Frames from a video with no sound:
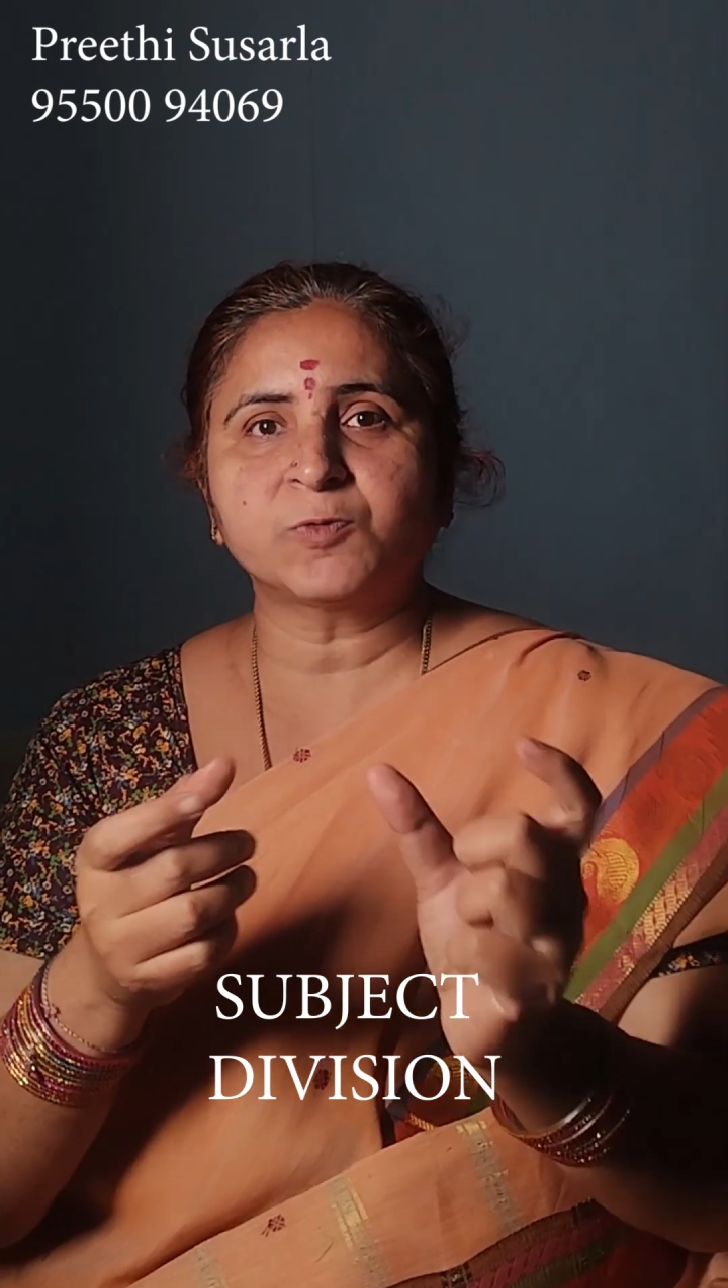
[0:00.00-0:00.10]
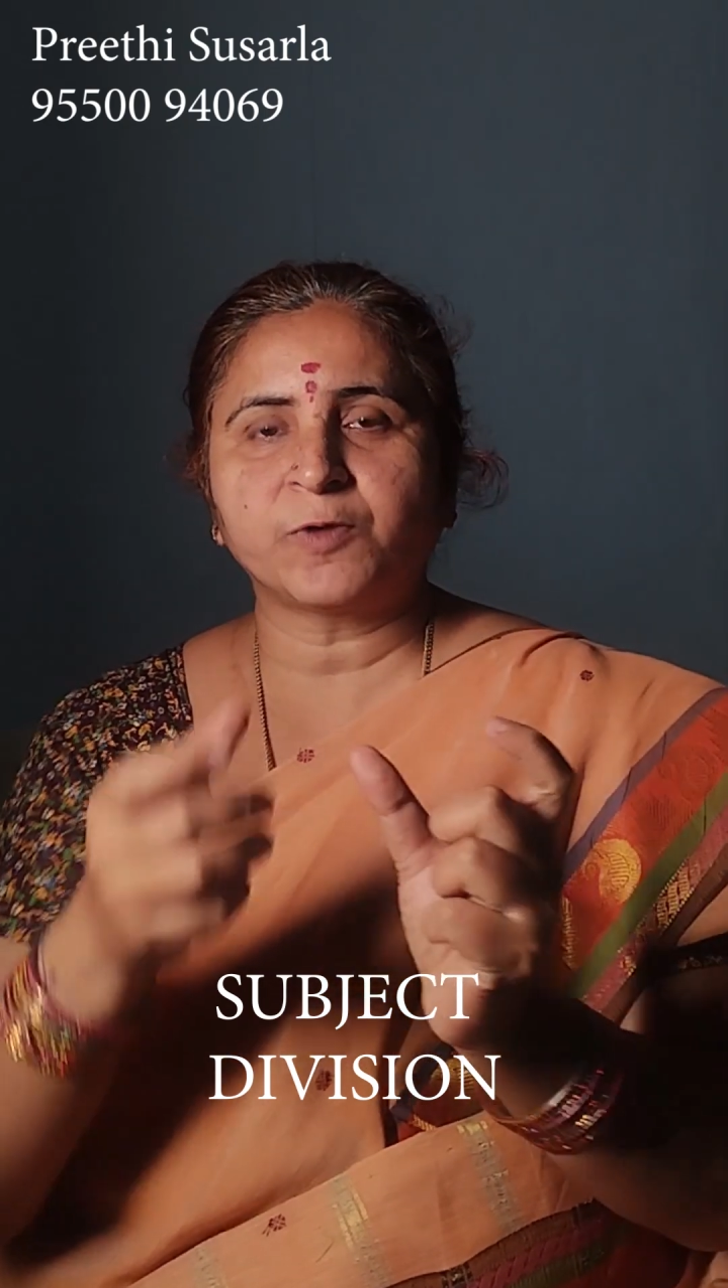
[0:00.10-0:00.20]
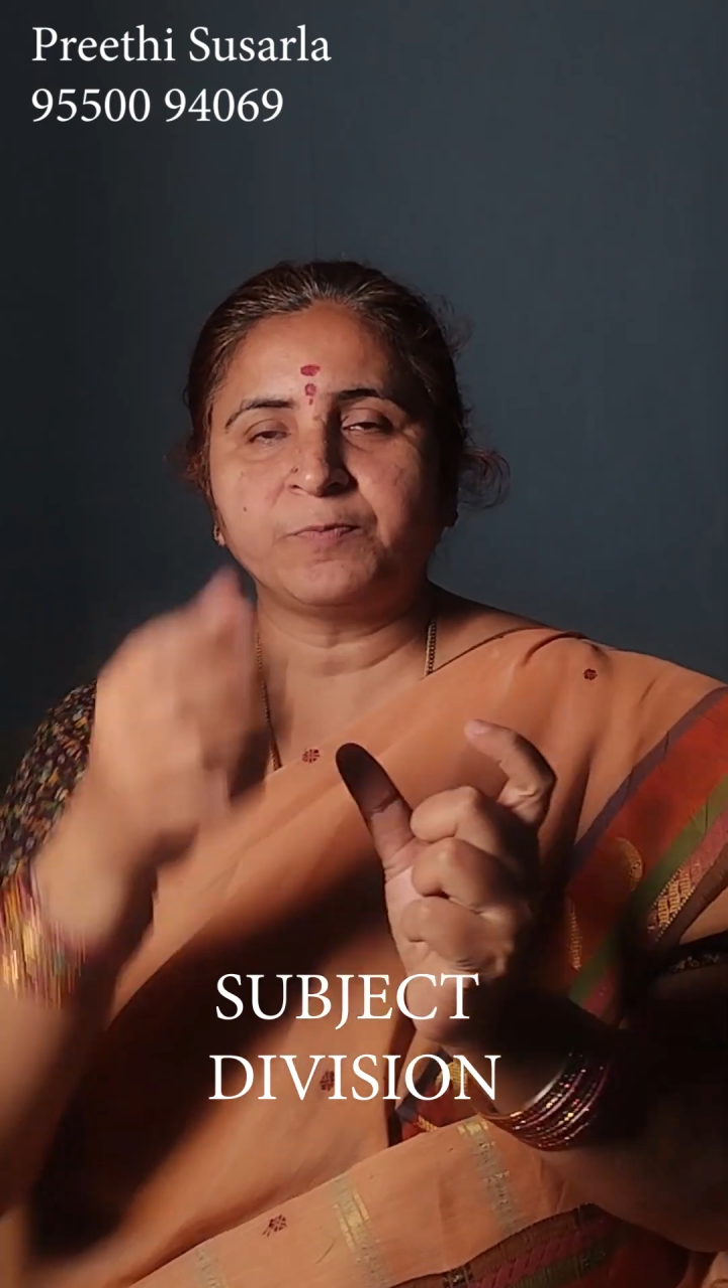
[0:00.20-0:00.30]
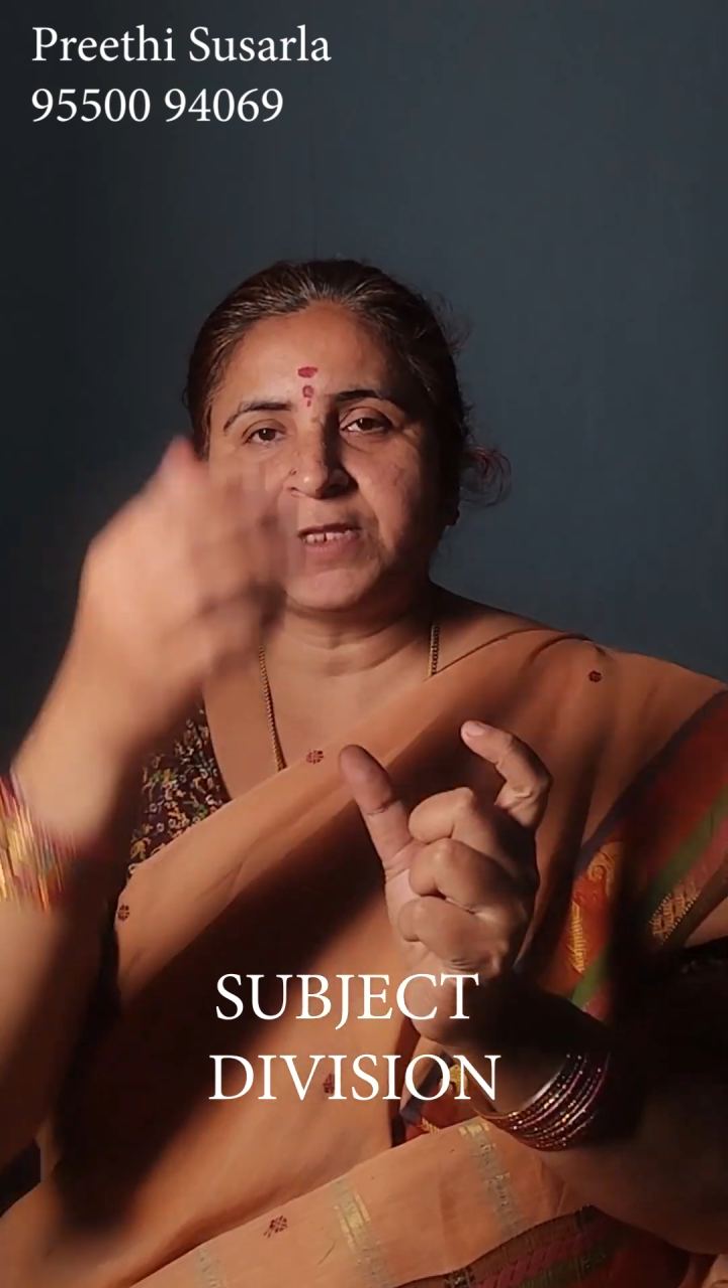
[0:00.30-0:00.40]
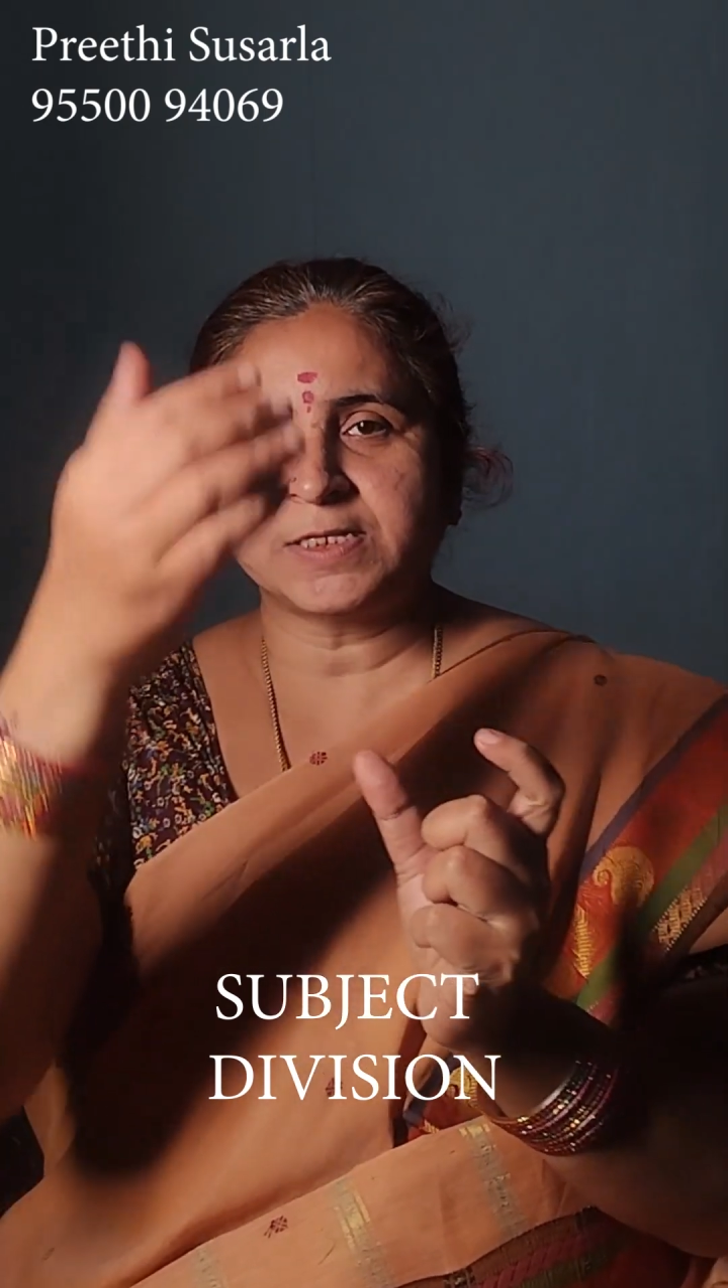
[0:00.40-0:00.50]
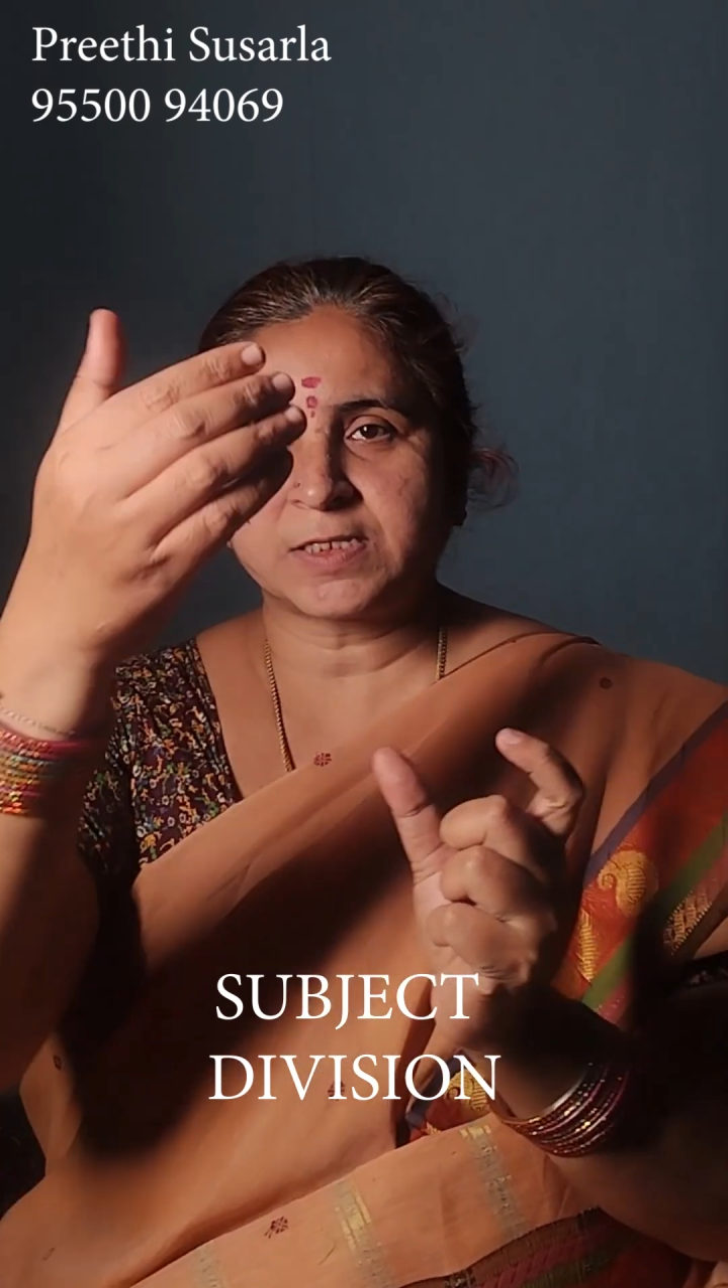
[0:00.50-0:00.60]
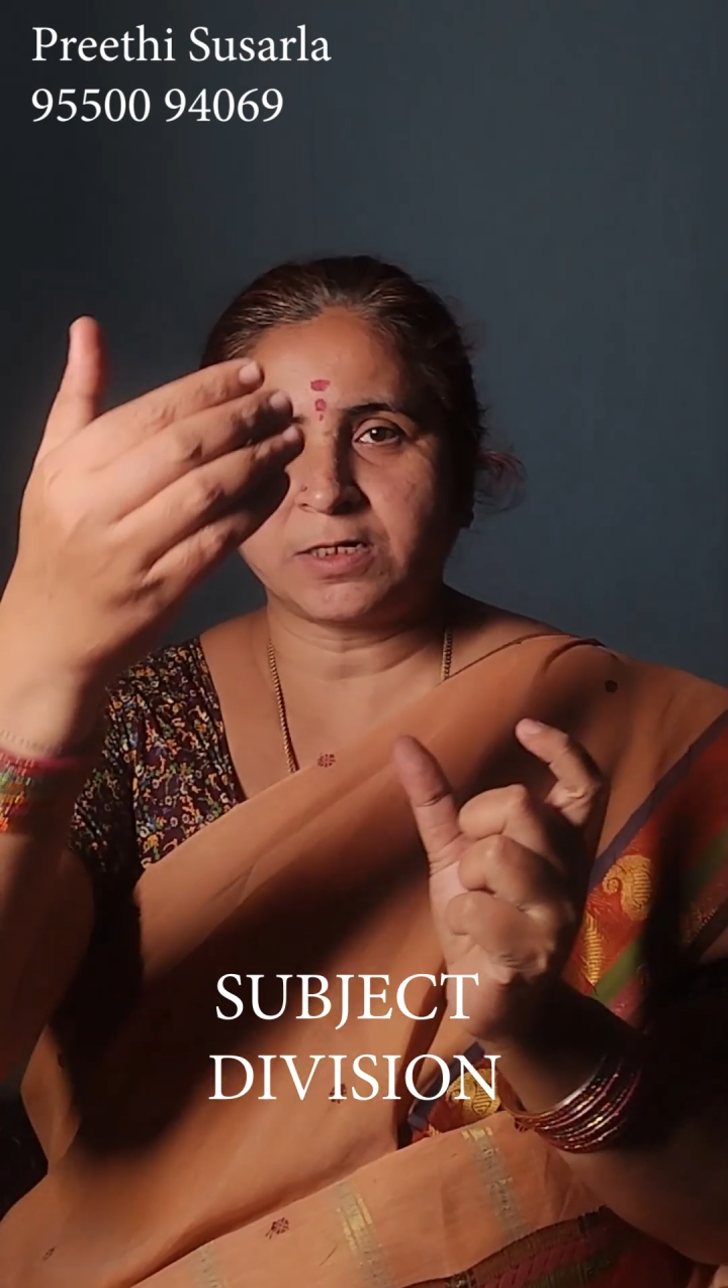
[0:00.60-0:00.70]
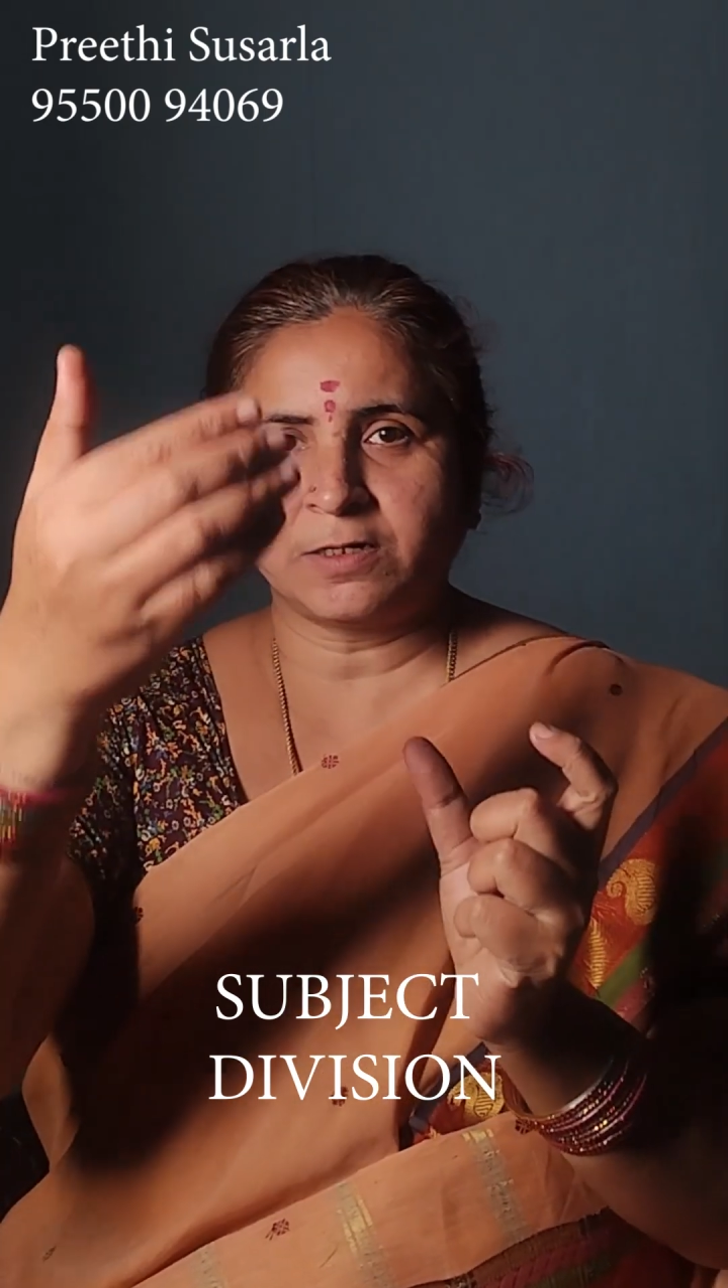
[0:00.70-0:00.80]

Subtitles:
from this,